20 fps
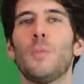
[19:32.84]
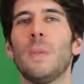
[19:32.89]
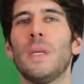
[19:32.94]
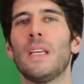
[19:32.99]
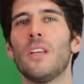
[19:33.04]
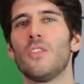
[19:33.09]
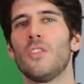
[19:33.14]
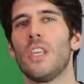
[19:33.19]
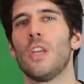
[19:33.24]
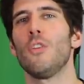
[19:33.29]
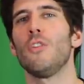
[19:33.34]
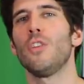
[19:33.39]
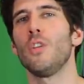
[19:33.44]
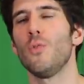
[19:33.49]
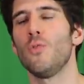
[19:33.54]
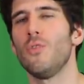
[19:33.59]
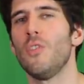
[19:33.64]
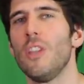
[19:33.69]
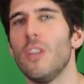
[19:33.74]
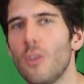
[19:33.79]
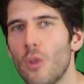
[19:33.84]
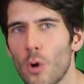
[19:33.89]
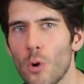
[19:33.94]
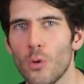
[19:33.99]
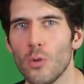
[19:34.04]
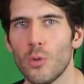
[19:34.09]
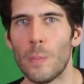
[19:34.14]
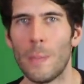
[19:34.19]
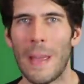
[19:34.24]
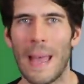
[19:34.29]
because they're using
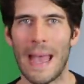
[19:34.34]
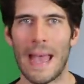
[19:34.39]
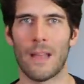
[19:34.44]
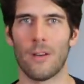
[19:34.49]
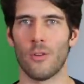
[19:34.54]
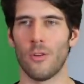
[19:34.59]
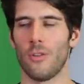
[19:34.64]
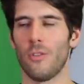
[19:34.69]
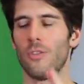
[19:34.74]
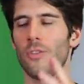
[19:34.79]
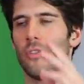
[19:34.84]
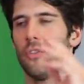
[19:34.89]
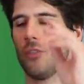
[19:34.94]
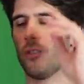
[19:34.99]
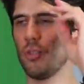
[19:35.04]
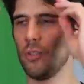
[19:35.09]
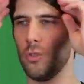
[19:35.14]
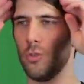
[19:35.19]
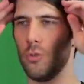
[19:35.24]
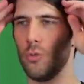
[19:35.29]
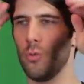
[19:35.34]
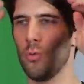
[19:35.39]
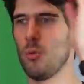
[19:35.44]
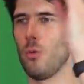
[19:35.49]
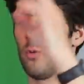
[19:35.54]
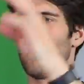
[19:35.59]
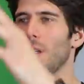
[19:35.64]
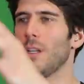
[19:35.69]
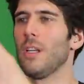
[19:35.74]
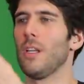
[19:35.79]
those patterns
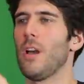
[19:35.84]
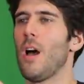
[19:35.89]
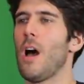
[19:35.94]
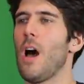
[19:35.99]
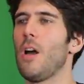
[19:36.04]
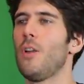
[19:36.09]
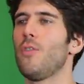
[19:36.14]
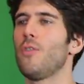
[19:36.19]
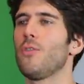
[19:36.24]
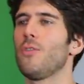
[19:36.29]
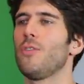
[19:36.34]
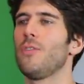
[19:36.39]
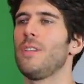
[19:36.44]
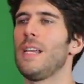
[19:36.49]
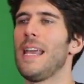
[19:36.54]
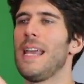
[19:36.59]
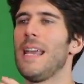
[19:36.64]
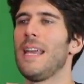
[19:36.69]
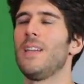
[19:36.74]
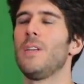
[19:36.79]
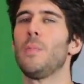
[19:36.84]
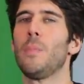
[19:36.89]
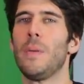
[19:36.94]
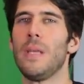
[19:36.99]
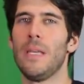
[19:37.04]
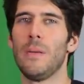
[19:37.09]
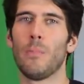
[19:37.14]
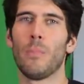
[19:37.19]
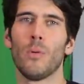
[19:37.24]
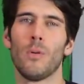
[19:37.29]
to understand
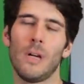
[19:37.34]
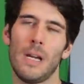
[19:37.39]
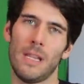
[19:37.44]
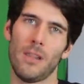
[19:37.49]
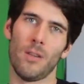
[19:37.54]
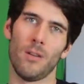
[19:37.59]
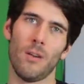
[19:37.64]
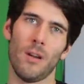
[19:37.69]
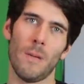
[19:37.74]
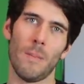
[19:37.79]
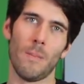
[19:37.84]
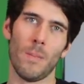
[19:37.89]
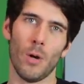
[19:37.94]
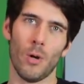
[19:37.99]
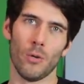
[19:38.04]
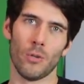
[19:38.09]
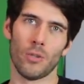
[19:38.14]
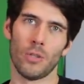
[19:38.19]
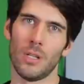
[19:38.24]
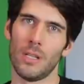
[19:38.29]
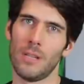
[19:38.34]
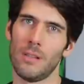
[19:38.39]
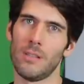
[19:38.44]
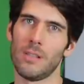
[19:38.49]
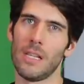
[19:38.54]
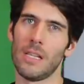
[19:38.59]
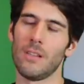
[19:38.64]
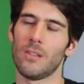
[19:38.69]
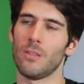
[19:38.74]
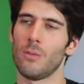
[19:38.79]
people and their
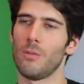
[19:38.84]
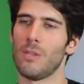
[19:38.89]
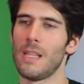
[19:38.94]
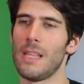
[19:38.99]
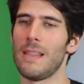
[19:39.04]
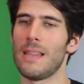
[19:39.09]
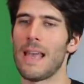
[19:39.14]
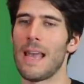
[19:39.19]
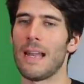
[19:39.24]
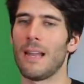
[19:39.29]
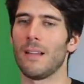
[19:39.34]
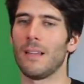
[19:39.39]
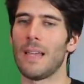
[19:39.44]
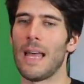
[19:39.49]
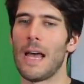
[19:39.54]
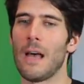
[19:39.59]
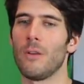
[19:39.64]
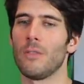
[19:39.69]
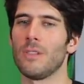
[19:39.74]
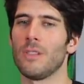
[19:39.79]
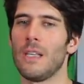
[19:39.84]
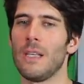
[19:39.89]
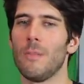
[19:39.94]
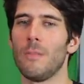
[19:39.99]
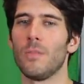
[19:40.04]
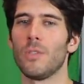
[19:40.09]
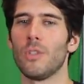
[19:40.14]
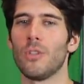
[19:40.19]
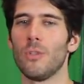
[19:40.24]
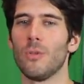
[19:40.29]
emotions. And so then that allows
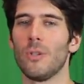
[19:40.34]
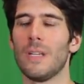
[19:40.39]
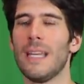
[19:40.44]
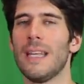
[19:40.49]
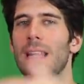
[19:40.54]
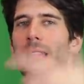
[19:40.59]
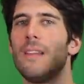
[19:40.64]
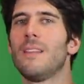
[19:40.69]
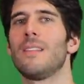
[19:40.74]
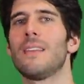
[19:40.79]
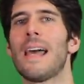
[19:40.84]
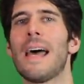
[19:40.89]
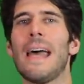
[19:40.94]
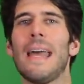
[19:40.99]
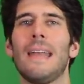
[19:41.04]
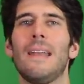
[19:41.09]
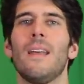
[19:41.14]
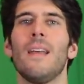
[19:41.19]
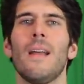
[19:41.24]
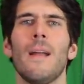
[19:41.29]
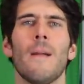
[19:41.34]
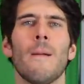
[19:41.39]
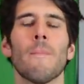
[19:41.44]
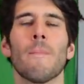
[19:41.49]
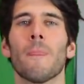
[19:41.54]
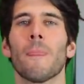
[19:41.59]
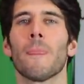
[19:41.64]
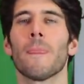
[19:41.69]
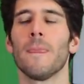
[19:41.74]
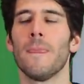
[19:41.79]
them to get inside
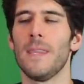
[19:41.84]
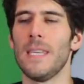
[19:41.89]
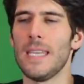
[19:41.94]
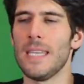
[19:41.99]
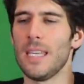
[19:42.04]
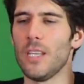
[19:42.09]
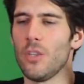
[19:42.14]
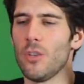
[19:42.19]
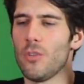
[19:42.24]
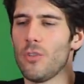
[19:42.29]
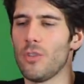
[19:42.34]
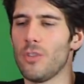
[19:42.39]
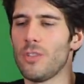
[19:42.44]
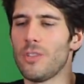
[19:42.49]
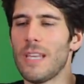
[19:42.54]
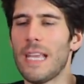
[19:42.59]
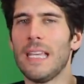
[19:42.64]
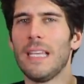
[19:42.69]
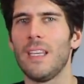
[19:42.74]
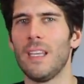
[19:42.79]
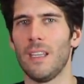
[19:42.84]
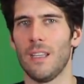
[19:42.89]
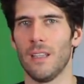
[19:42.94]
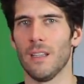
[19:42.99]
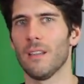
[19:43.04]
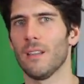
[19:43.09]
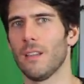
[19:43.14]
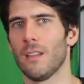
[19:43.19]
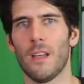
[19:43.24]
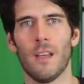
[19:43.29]
the the
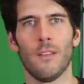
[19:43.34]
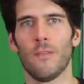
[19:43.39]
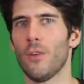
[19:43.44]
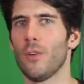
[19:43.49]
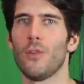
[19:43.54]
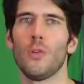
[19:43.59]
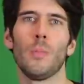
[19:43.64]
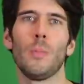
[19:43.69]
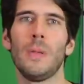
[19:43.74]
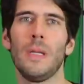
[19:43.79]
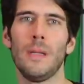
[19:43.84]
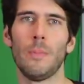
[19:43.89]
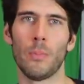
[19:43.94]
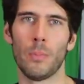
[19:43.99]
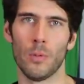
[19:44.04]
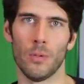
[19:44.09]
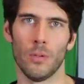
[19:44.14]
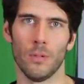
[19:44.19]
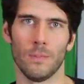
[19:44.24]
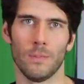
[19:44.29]
psyche of other people,